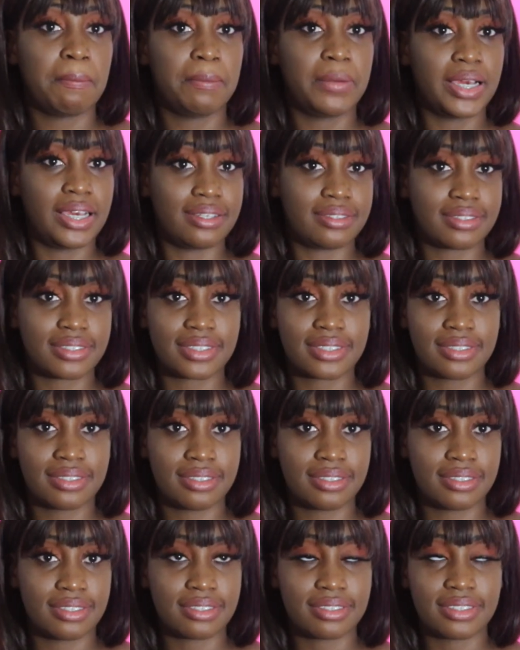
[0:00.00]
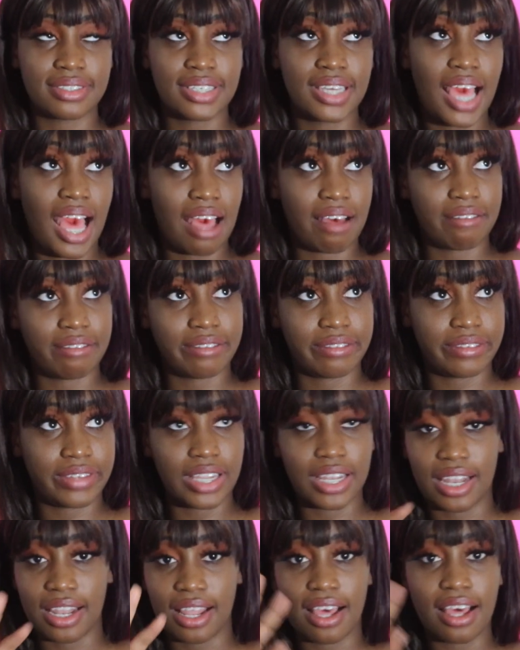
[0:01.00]
but it have
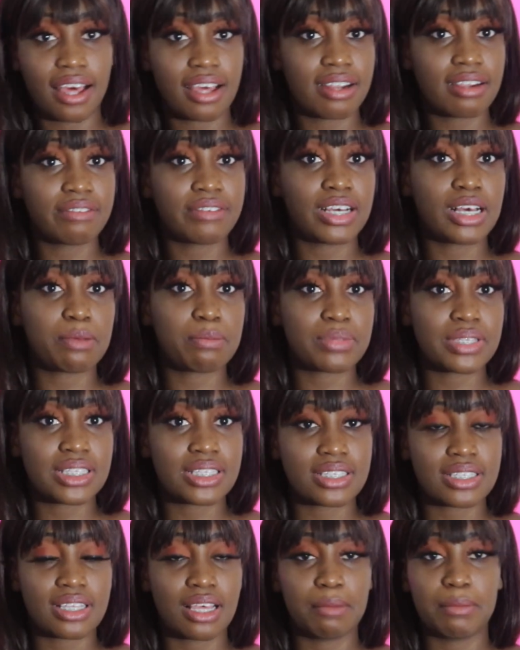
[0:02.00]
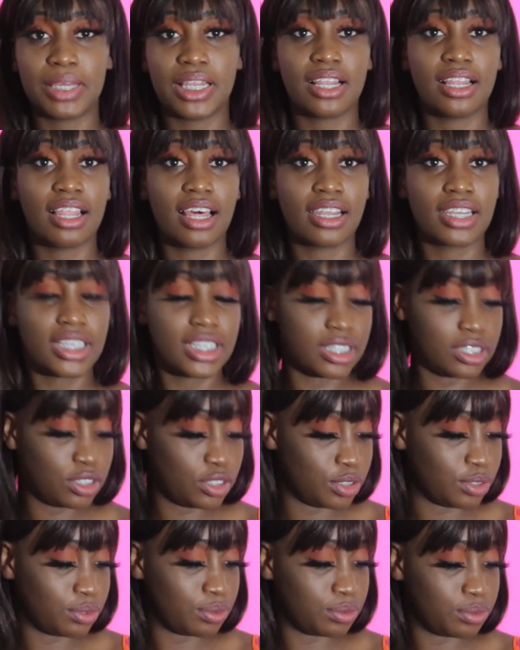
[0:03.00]
a lot of ups, I mean a lot of good
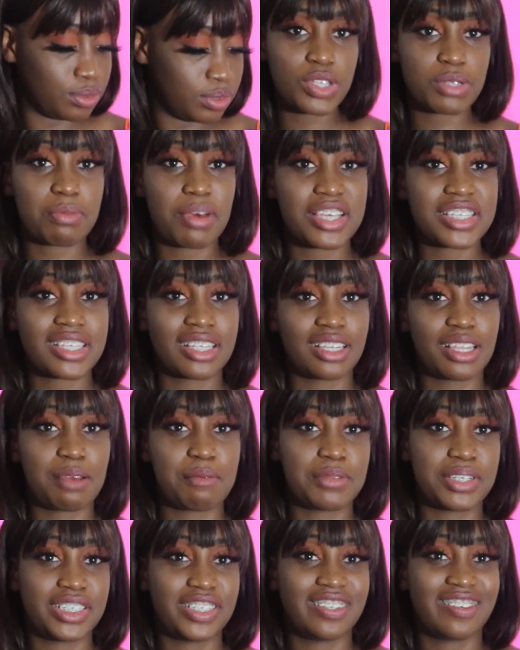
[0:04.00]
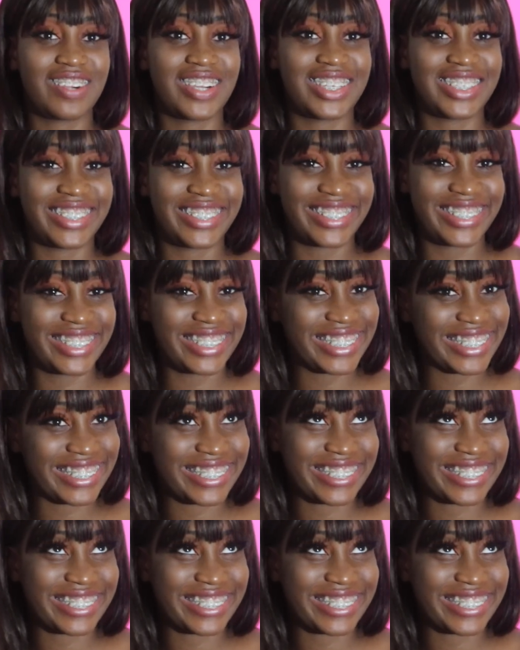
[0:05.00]
too. is my celebrity crush.